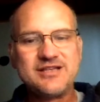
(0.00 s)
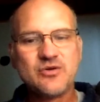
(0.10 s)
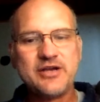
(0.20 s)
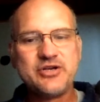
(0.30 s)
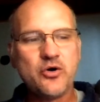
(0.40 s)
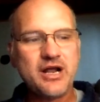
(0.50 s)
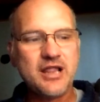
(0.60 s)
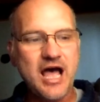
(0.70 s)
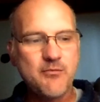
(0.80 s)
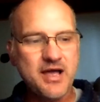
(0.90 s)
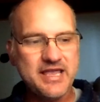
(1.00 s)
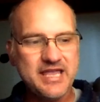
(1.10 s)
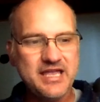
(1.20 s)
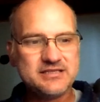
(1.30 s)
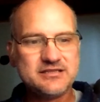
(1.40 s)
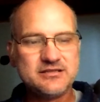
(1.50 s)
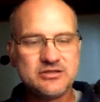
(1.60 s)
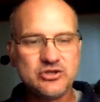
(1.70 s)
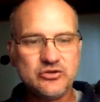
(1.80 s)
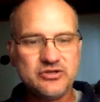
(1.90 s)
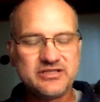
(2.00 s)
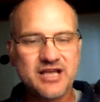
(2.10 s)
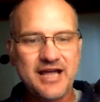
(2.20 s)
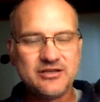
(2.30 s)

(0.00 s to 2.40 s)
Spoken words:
So I don't allow my kids to decide to